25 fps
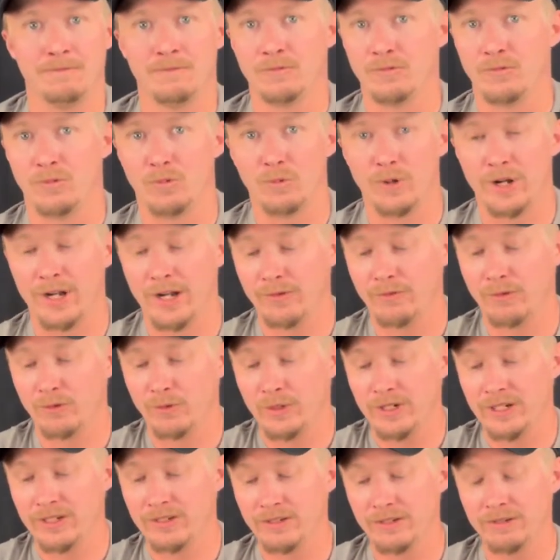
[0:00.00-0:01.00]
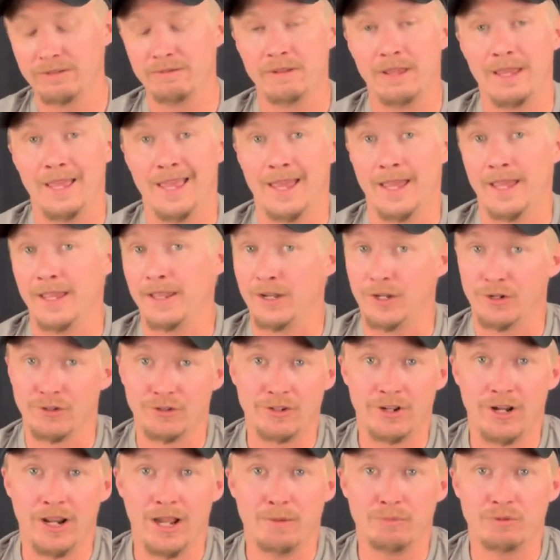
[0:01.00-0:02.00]
for whatever reason, here's
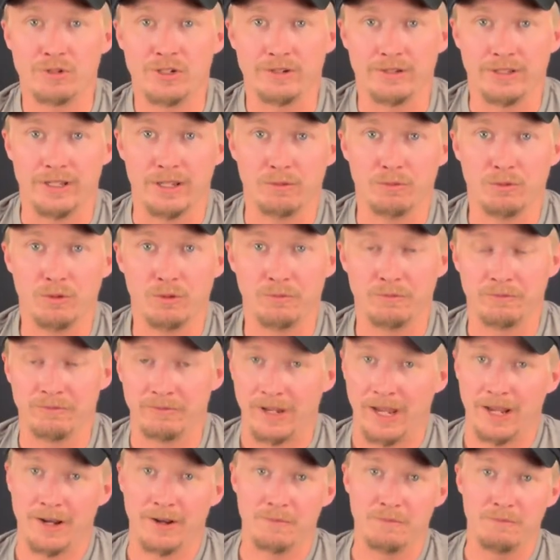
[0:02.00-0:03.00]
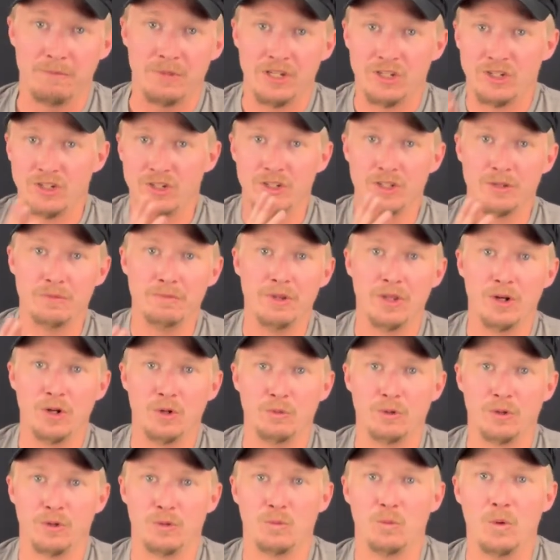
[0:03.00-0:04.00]
an option that will kind of meet you in the middle
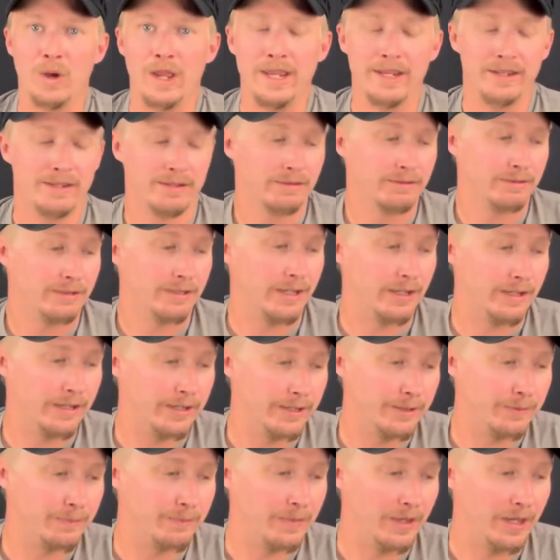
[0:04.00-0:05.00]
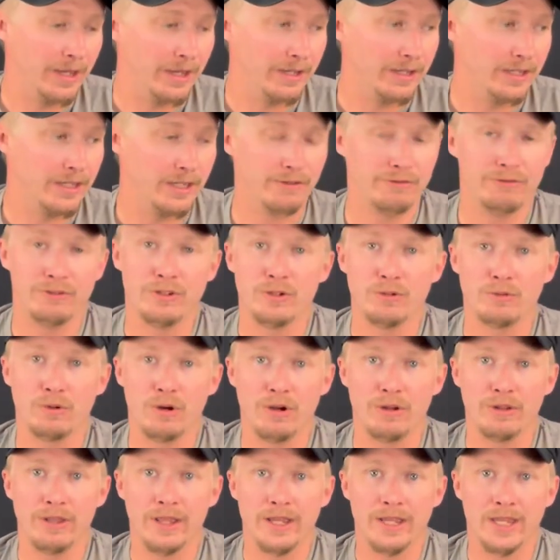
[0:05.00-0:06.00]
with weight and give you
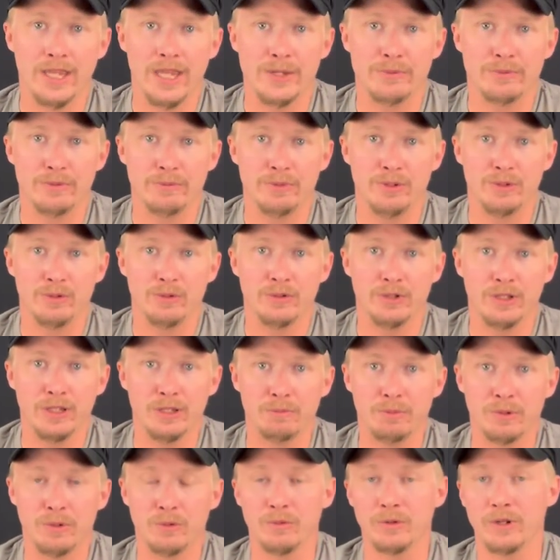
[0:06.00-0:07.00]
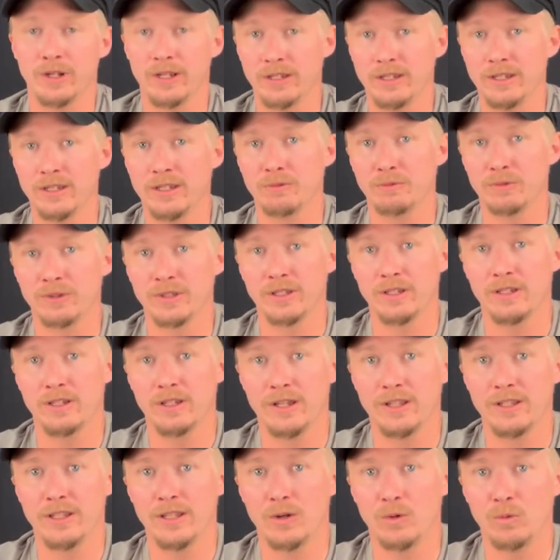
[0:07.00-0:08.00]
all that capability, but again, with a
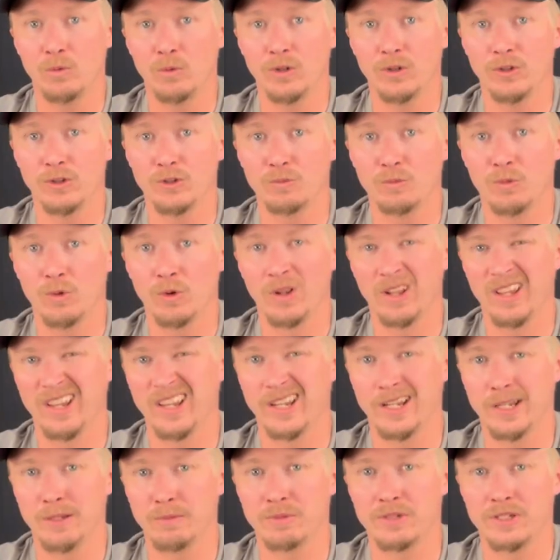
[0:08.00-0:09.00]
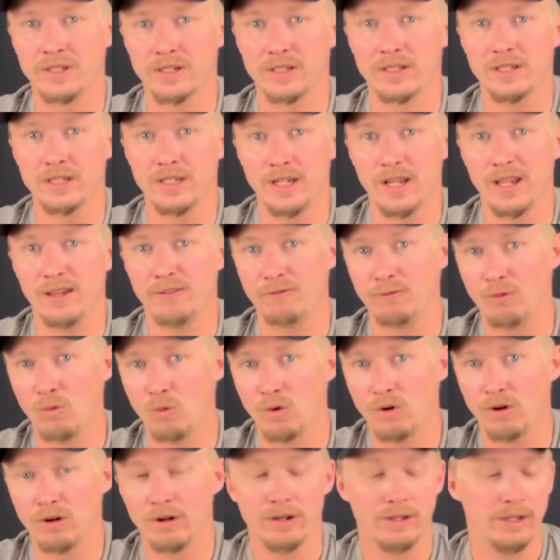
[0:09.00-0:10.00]
gun that wields more like an
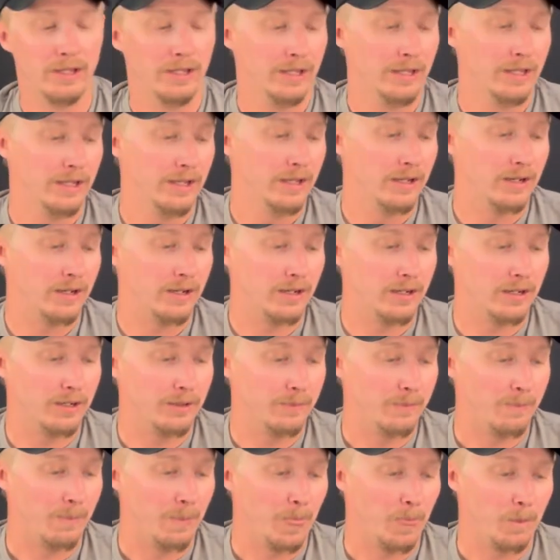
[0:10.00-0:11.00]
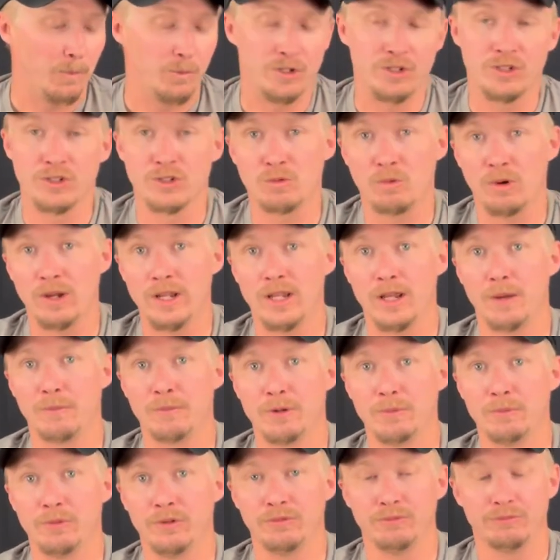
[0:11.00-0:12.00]
M16A4, which is quite
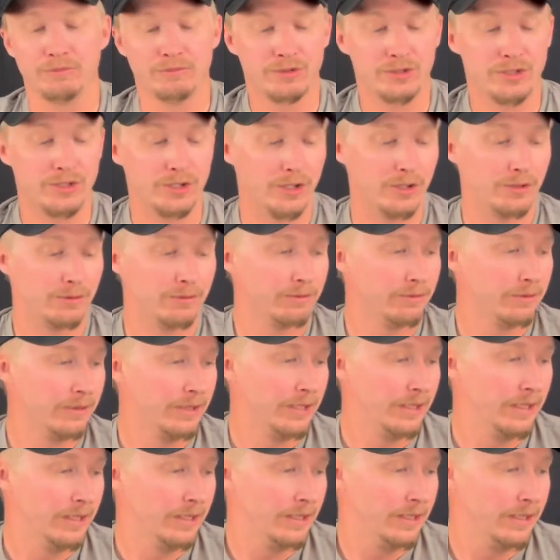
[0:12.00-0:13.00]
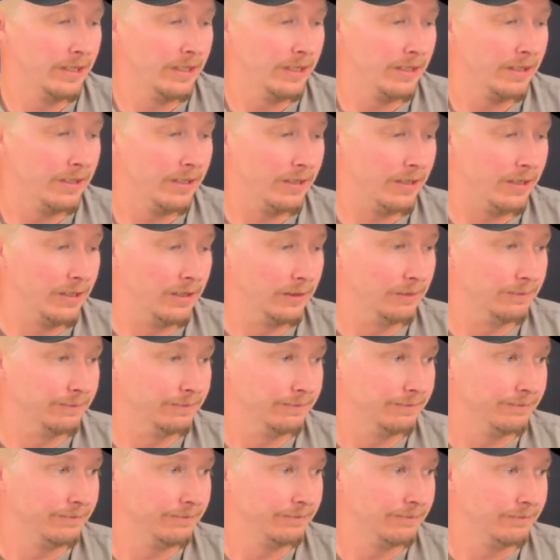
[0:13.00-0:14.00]
comfortable. So,
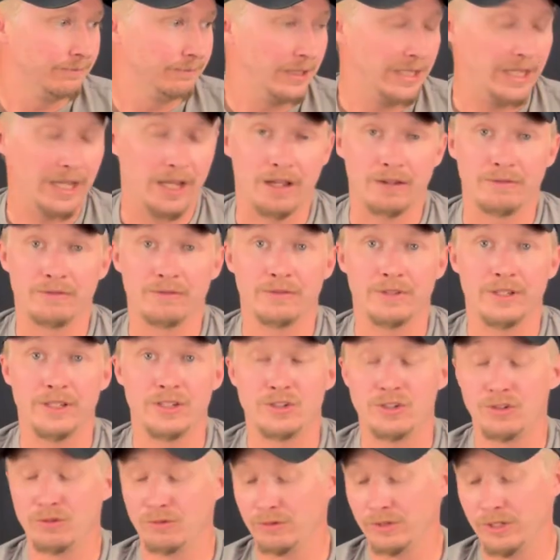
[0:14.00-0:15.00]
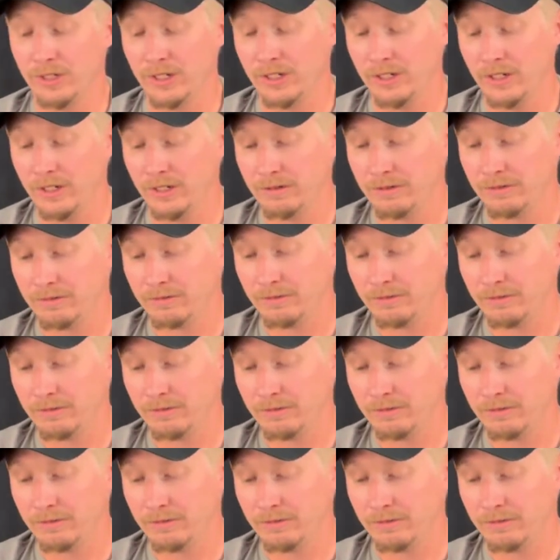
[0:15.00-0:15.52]
but yeah, these shoot really good.